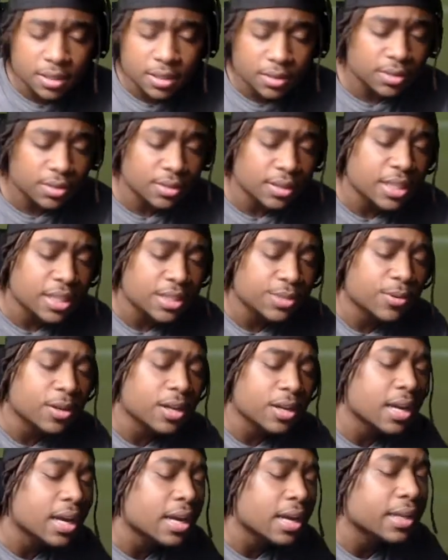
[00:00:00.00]
so that's why
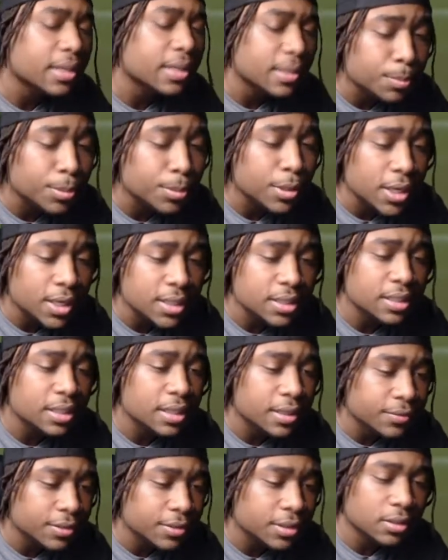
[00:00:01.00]
I am pausing
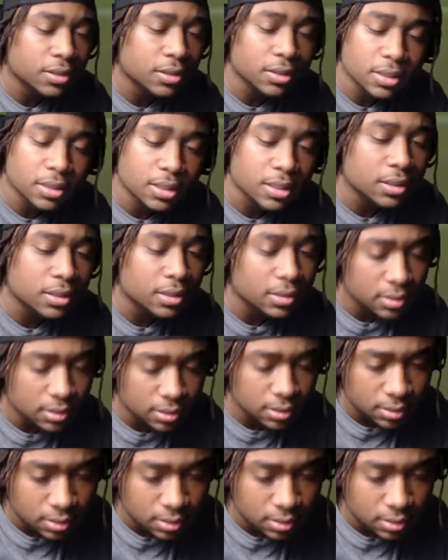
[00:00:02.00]
every 30 seconds.